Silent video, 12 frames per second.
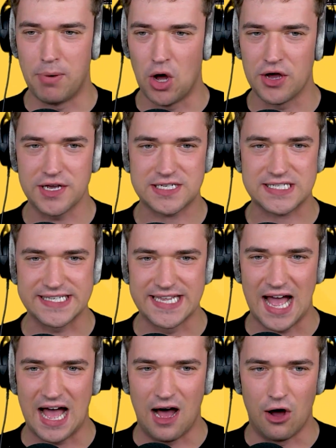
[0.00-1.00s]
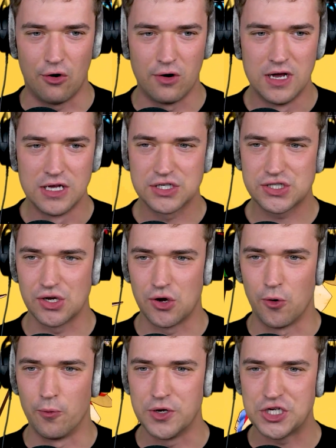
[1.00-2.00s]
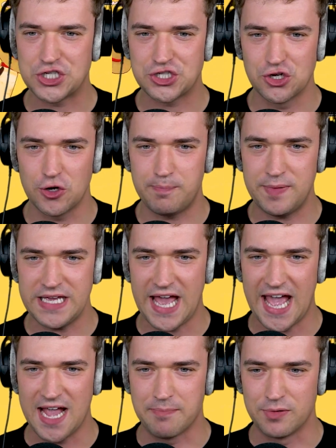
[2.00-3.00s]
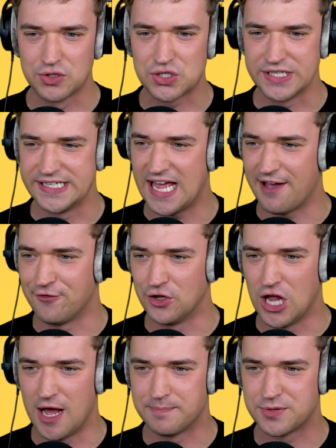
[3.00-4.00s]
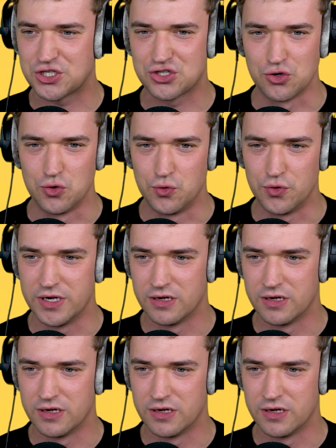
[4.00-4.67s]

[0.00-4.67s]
boys now, so we should be able to level up soon.